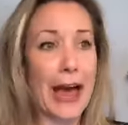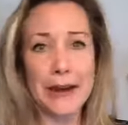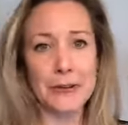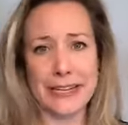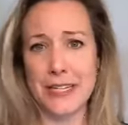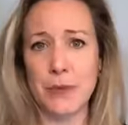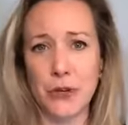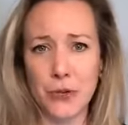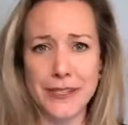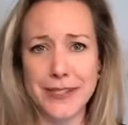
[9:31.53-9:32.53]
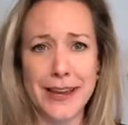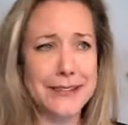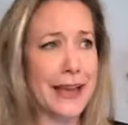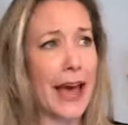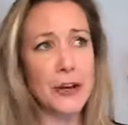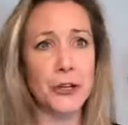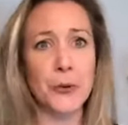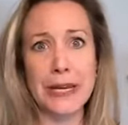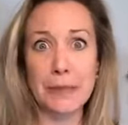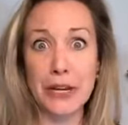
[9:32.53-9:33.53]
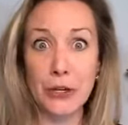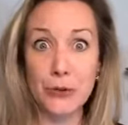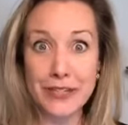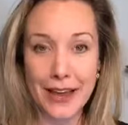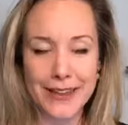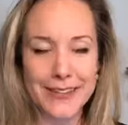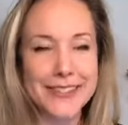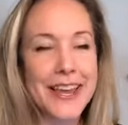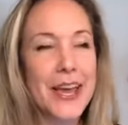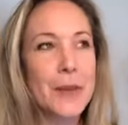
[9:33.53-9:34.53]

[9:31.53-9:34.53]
I don't like to be criticized. I don't know anybody who does.